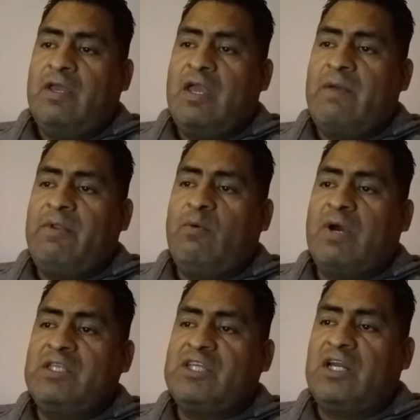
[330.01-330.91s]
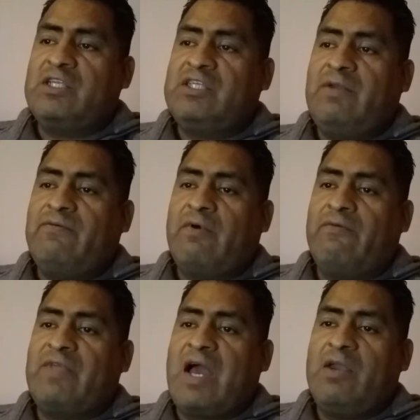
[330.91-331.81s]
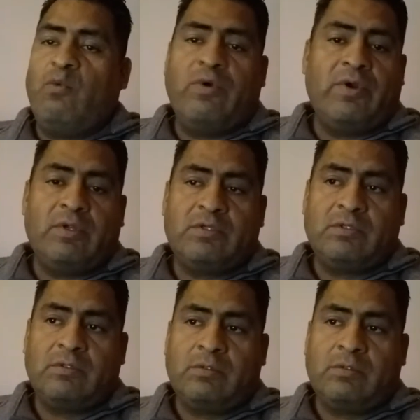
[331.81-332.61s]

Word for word: Every one shall receive of thy words.